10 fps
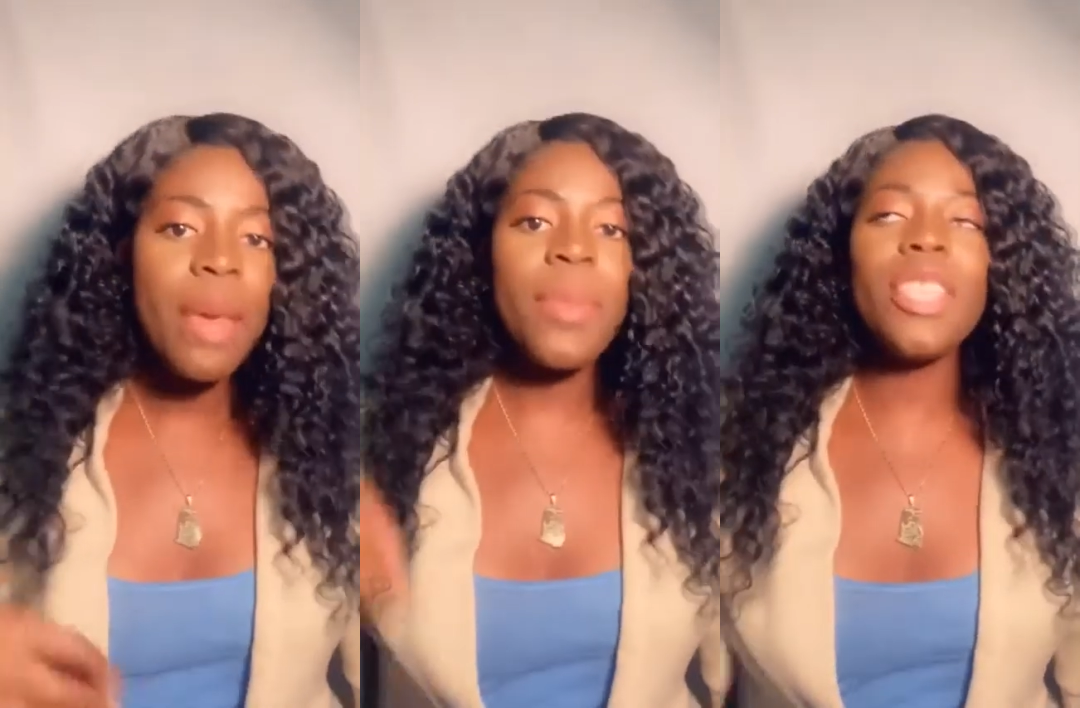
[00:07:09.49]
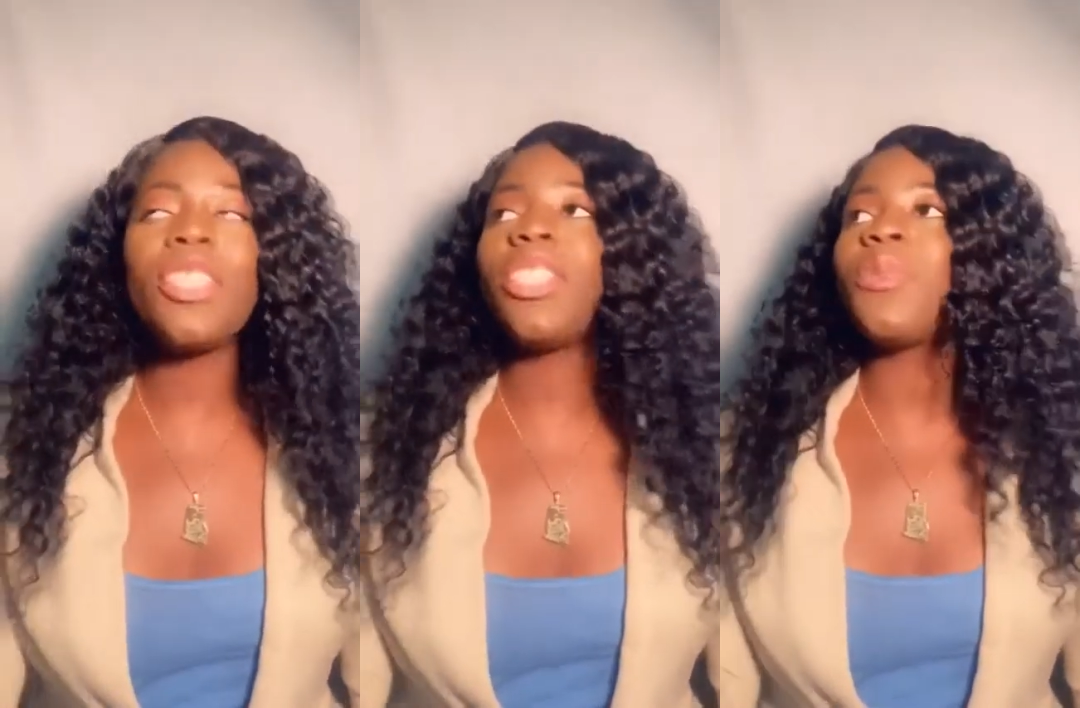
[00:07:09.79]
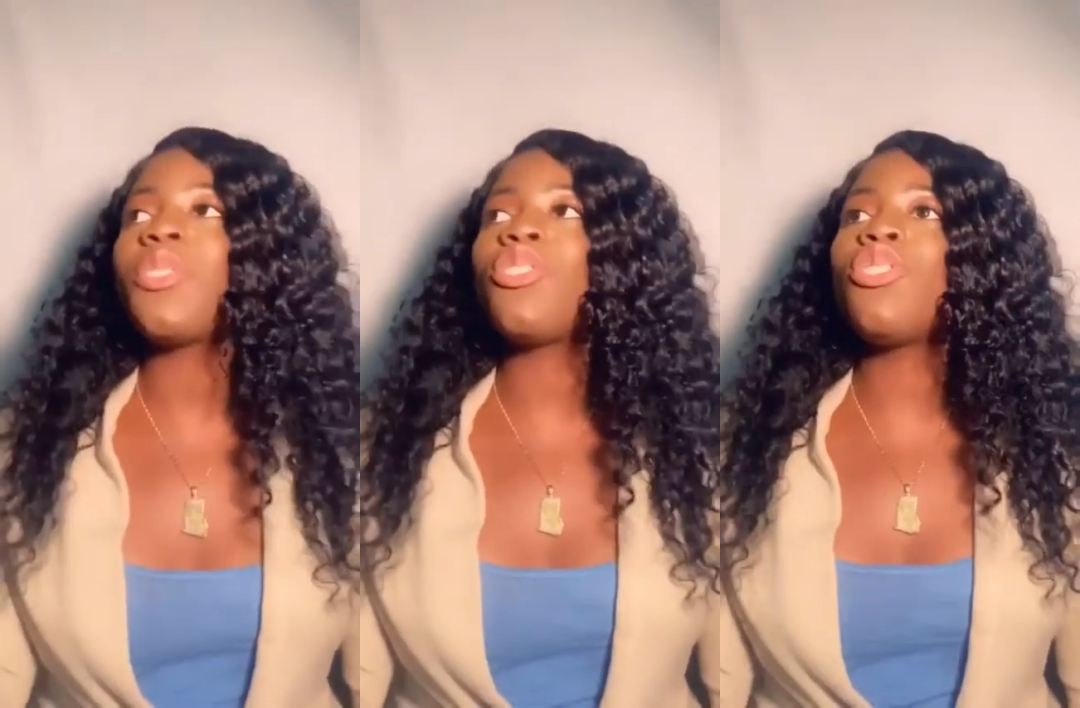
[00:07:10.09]
make sure there
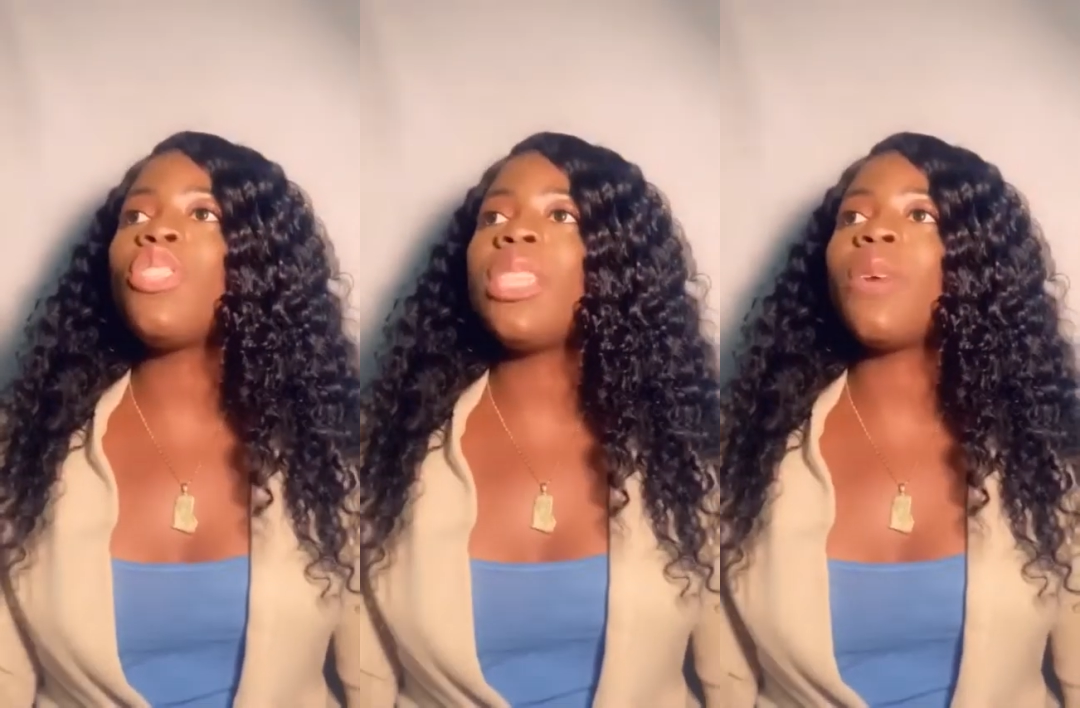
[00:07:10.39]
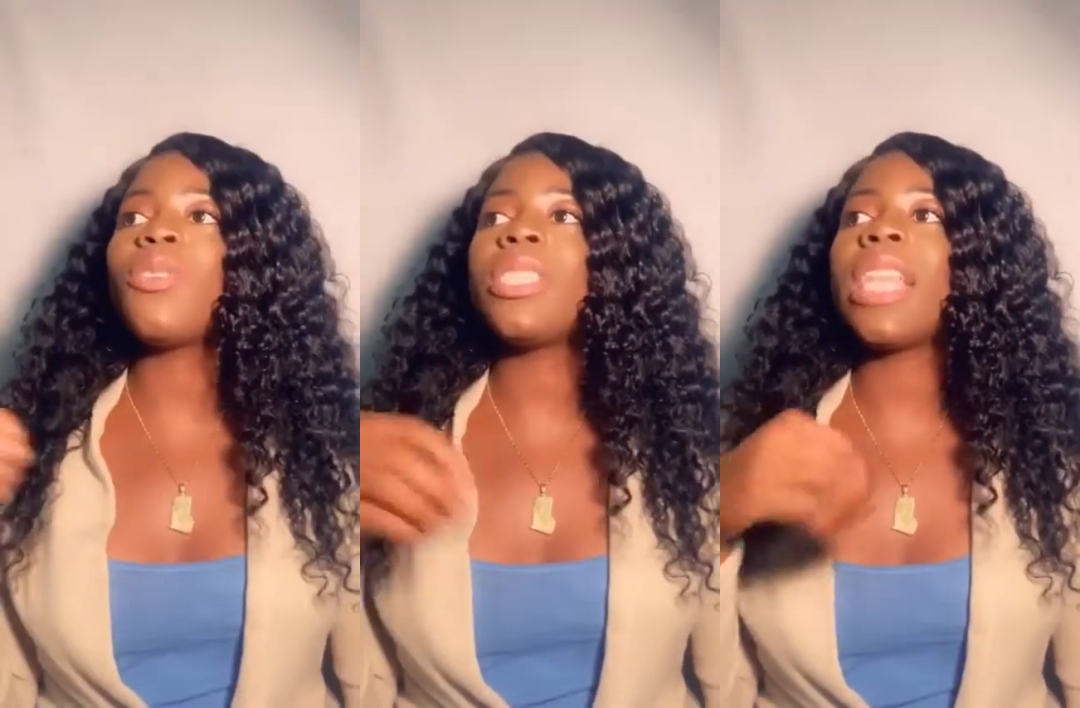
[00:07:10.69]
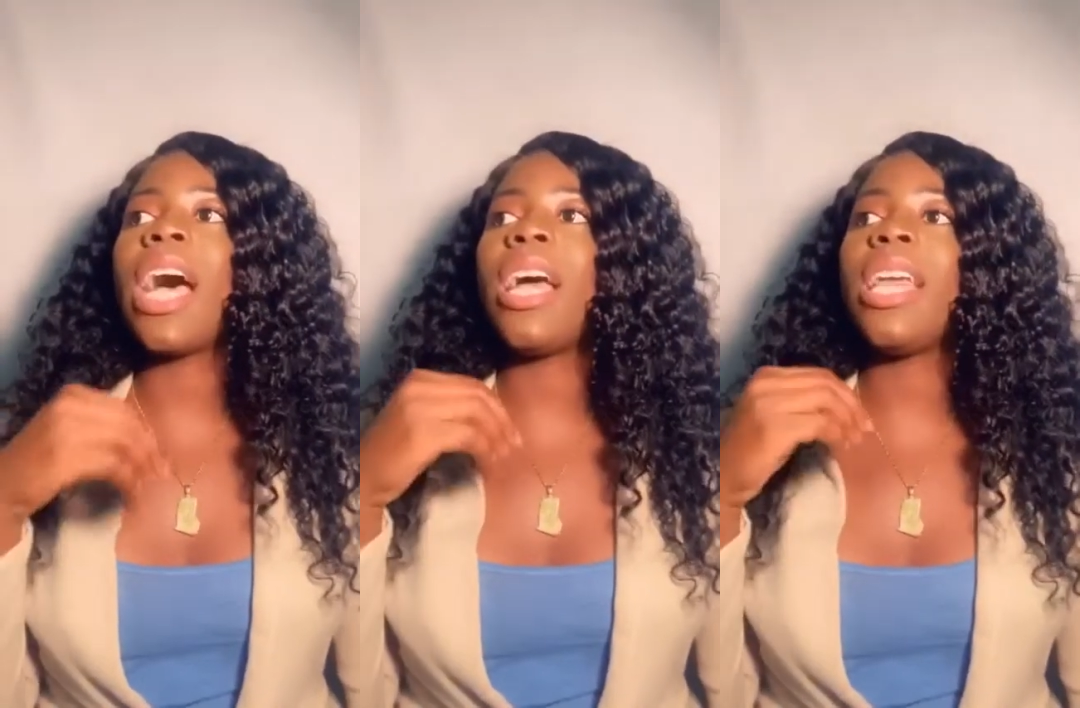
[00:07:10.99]
was
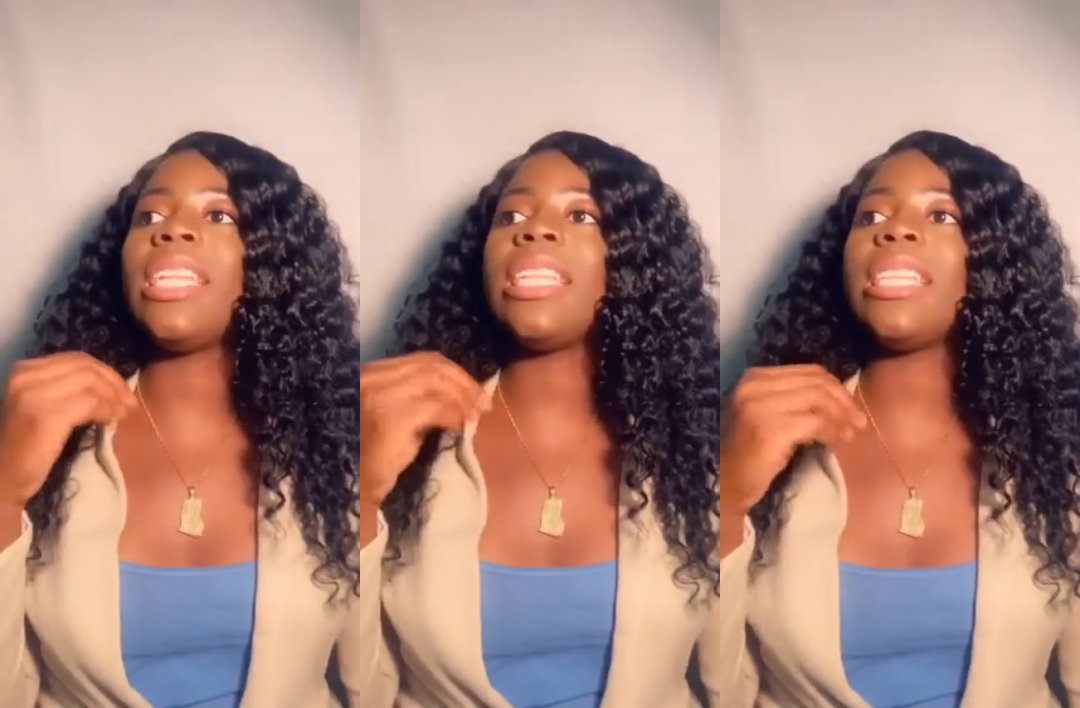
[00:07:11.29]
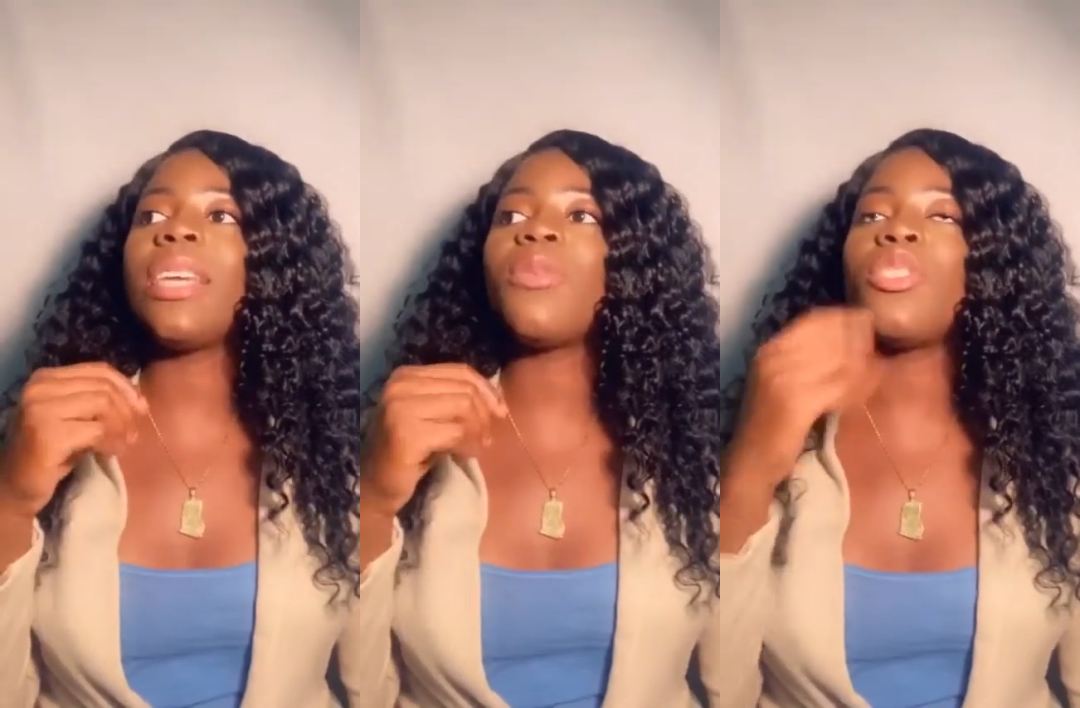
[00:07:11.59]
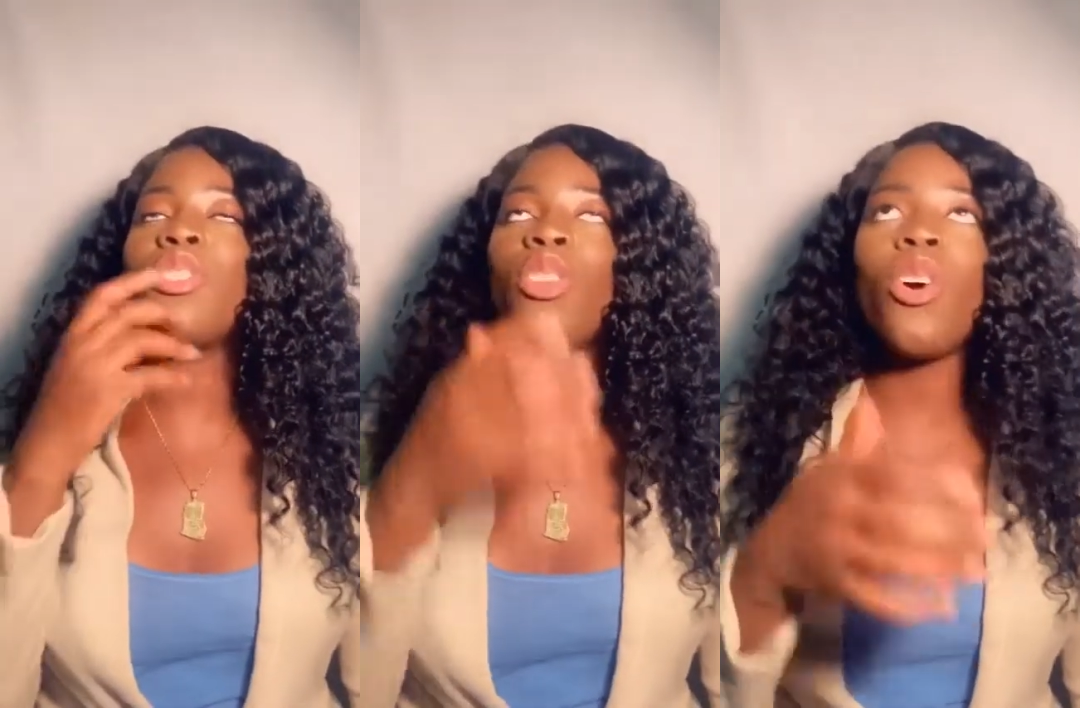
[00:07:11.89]

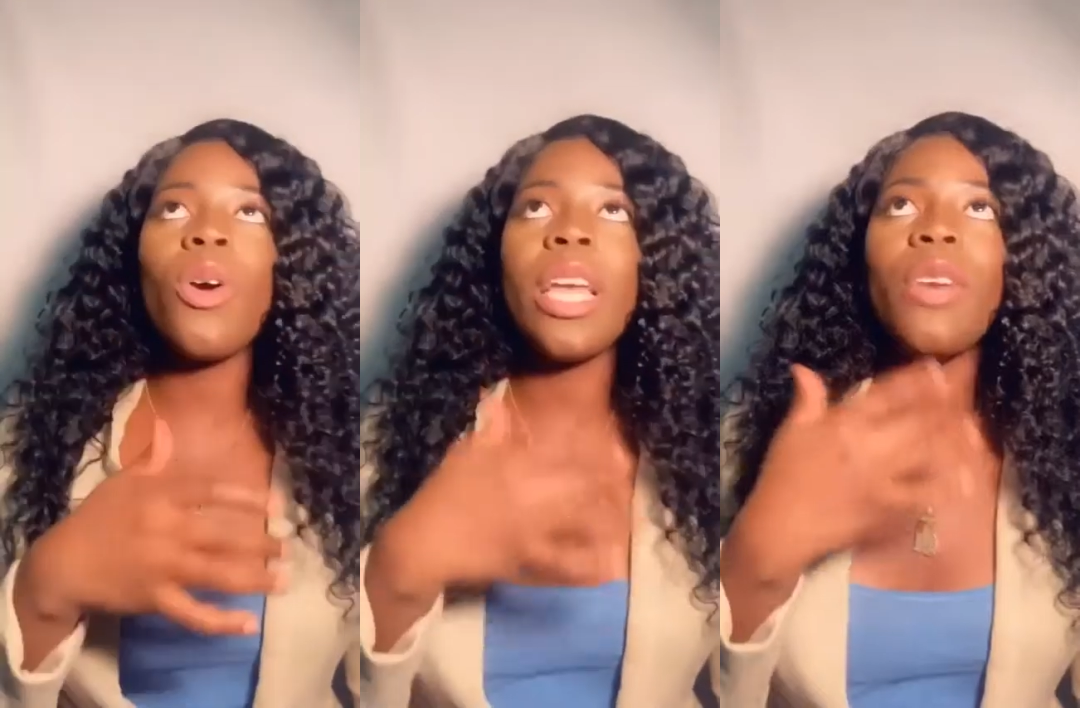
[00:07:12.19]
no